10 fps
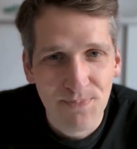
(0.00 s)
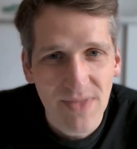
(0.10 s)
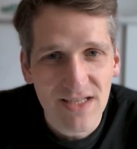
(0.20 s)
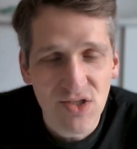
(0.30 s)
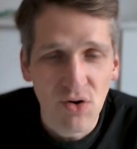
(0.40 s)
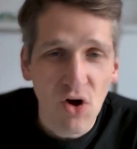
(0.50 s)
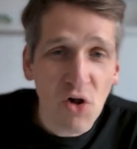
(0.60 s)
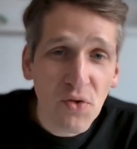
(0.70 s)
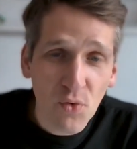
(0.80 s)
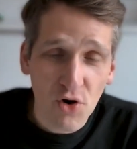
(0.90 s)
So
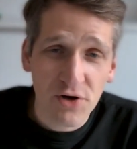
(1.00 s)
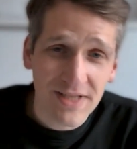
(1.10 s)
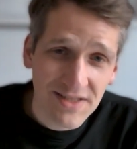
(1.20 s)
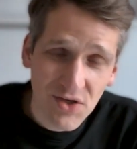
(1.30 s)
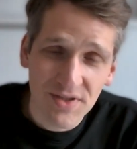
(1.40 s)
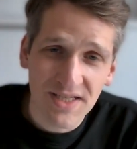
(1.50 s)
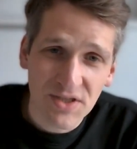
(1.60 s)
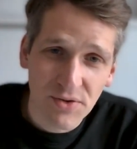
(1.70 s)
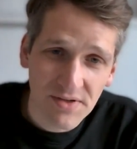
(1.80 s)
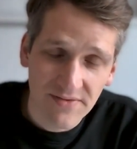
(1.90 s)
all the work that those
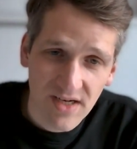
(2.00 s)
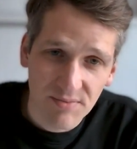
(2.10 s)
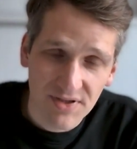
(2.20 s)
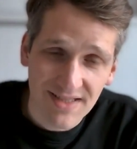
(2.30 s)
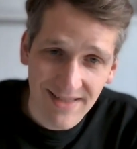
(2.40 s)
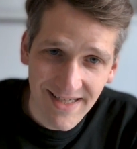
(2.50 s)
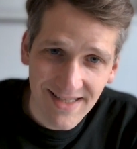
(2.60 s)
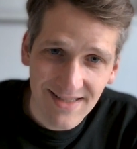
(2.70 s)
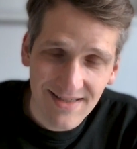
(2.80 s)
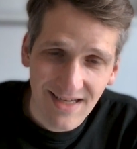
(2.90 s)
external developers
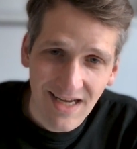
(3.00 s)
did